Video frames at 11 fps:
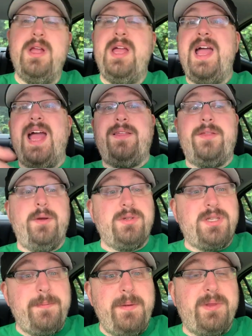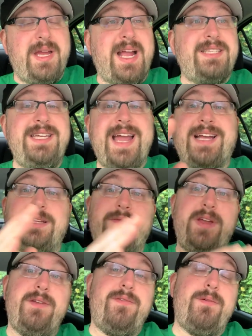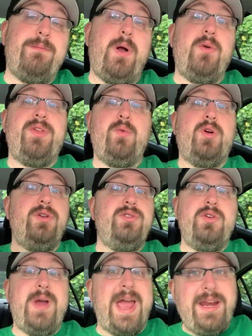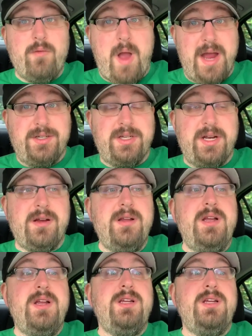And then there were some people that got deactivated from both and couldn't do any rideshare.